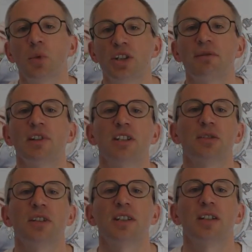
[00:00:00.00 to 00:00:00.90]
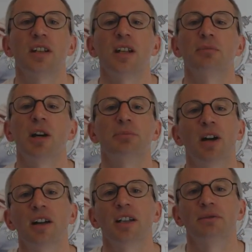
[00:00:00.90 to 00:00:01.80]
We generally do this by
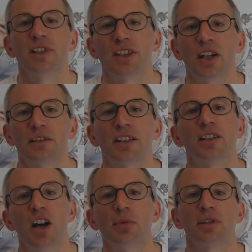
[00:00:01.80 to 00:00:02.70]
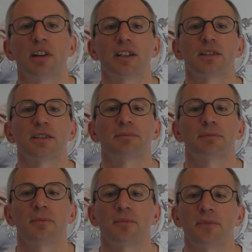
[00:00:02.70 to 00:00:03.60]
buying and retiring carbon credits.